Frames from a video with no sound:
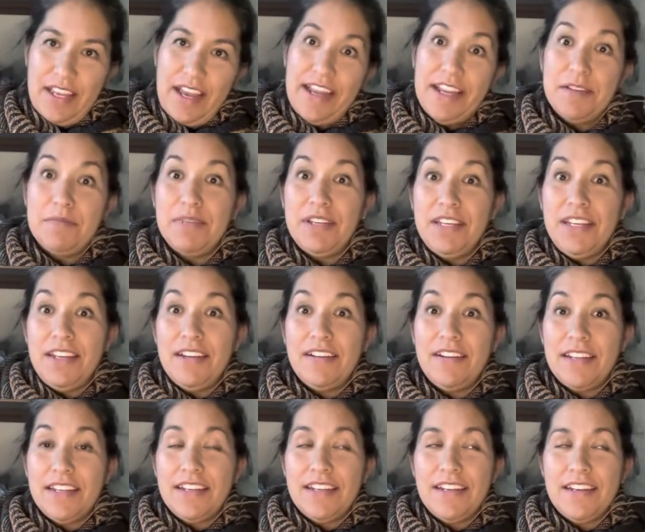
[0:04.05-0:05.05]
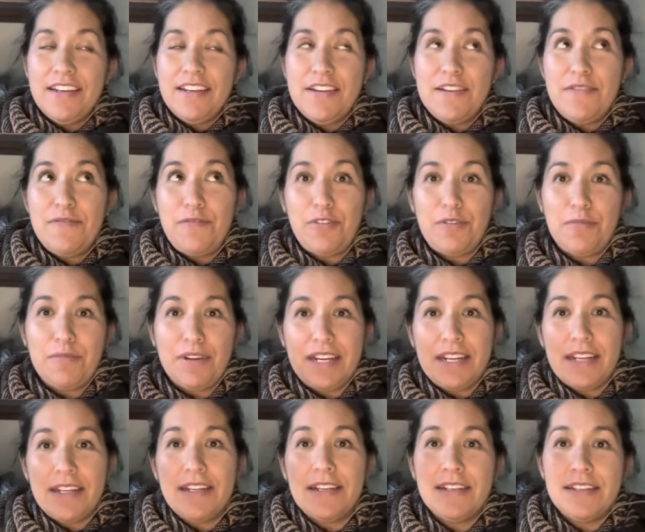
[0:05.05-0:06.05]
I am here again for
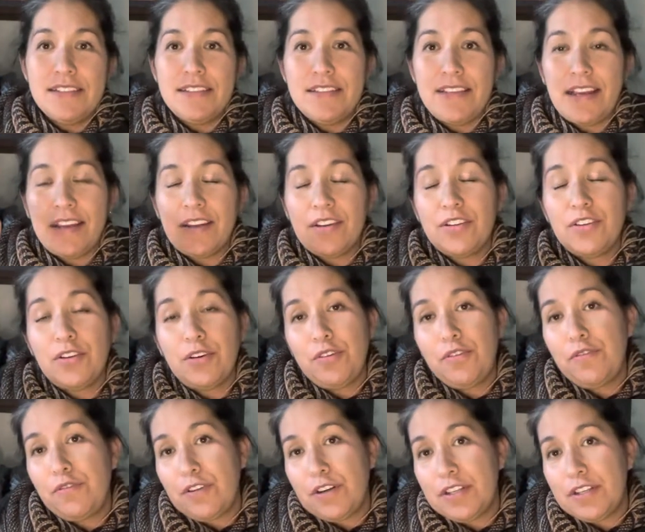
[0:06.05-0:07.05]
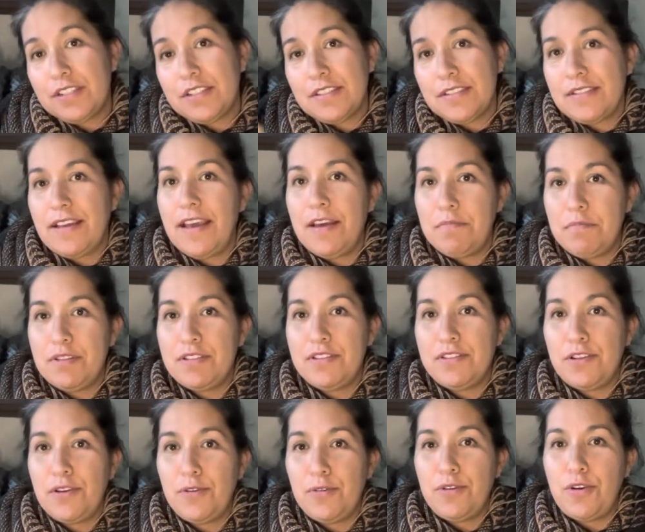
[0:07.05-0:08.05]
my second or first
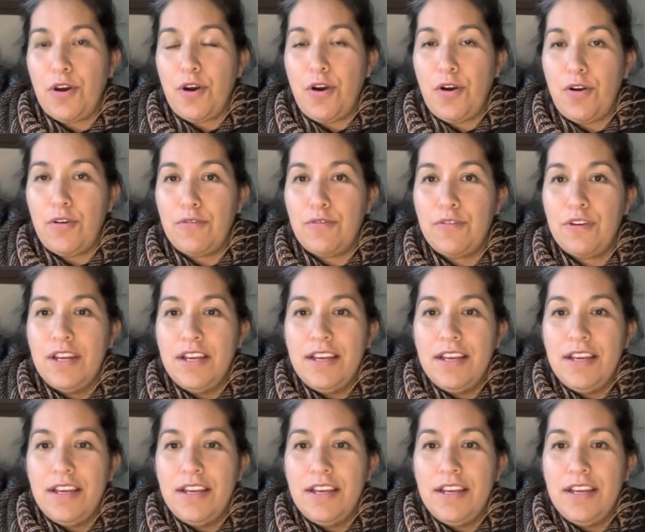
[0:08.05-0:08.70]
episode of